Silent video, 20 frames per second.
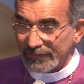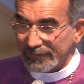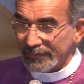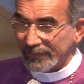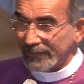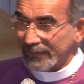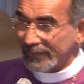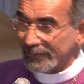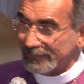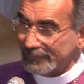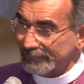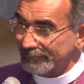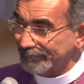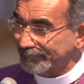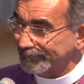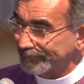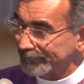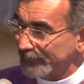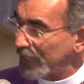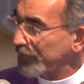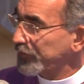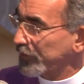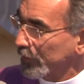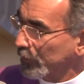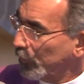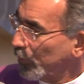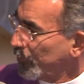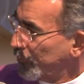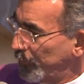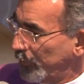and
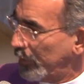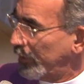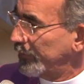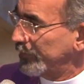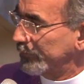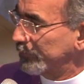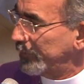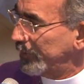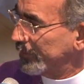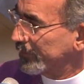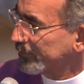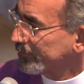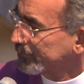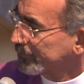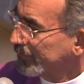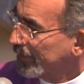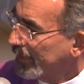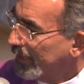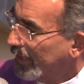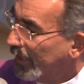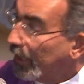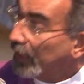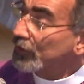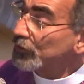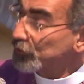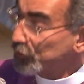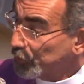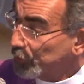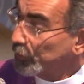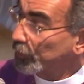nothing was done
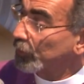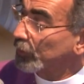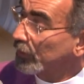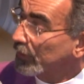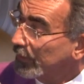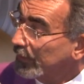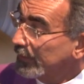until